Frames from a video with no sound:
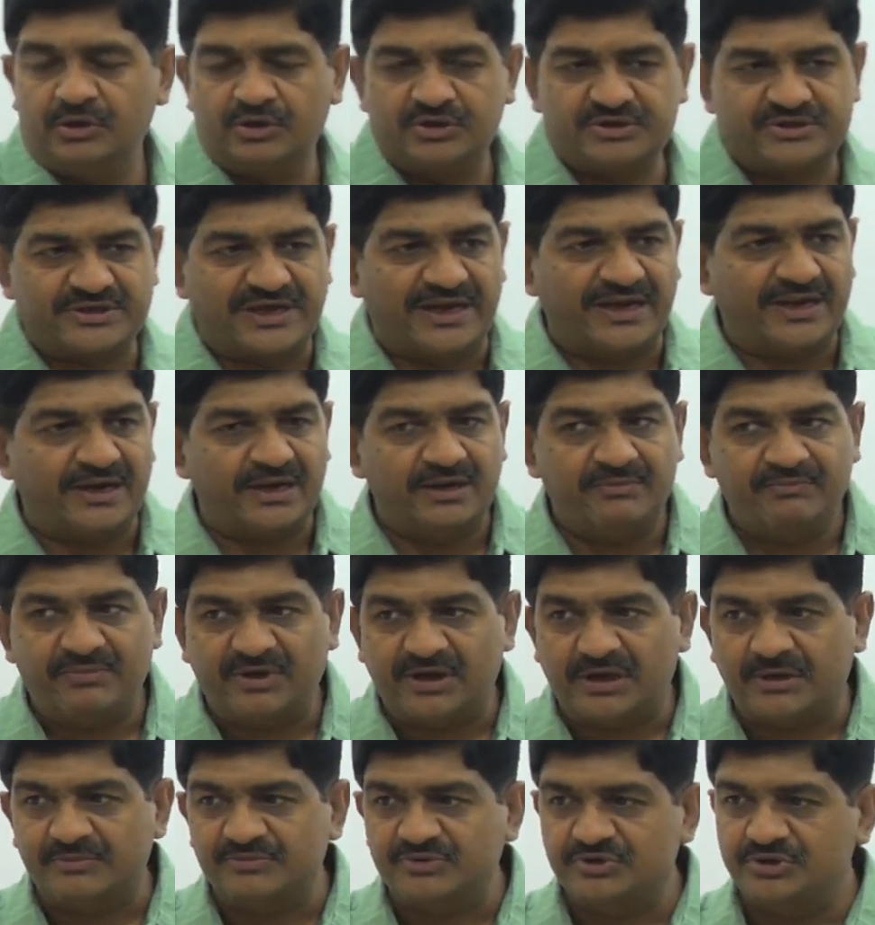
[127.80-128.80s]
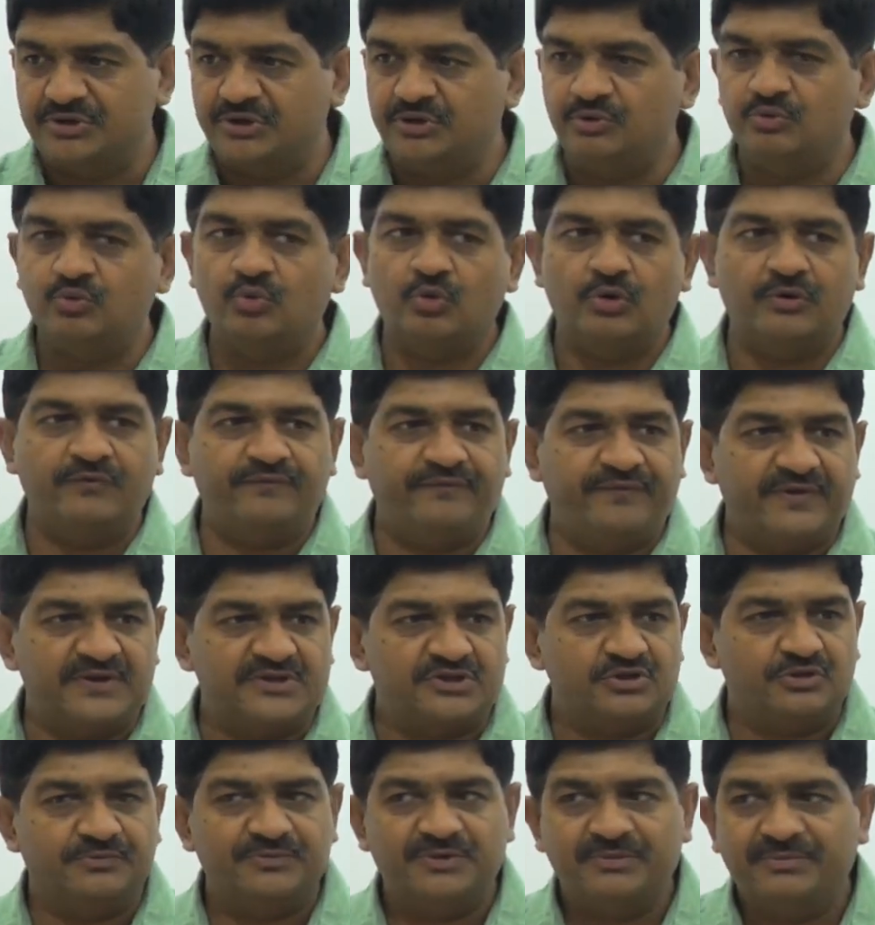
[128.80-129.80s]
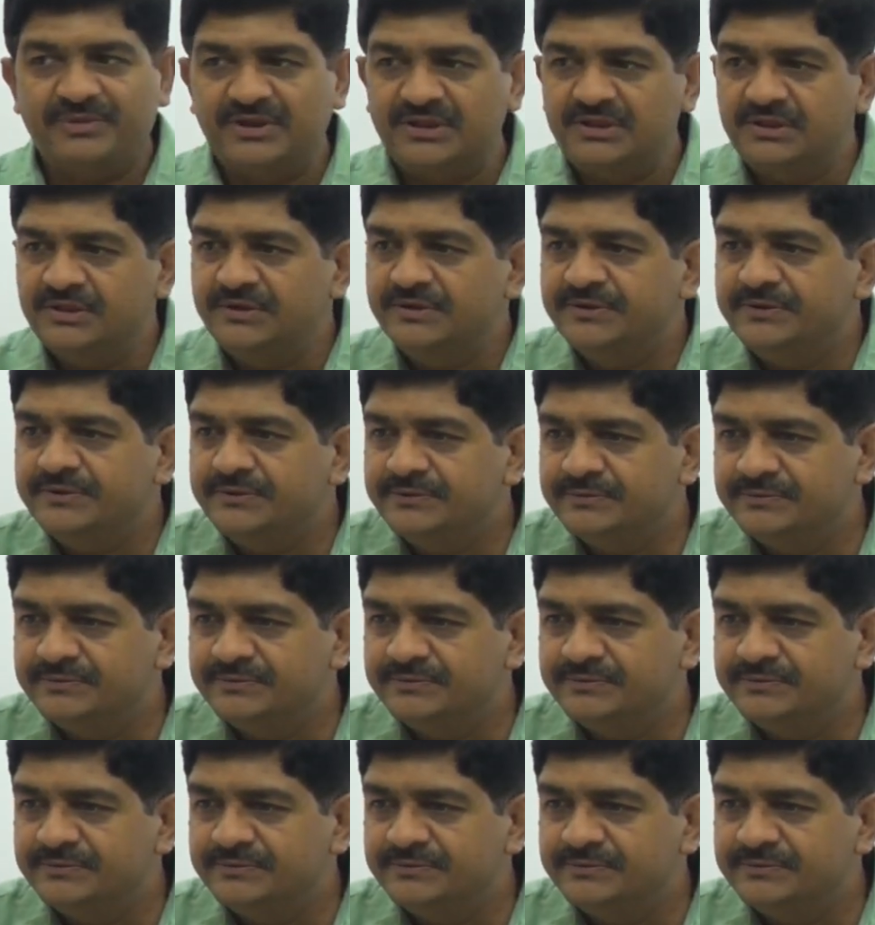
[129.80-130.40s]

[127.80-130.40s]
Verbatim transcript: your salary becomes due on 1st of the month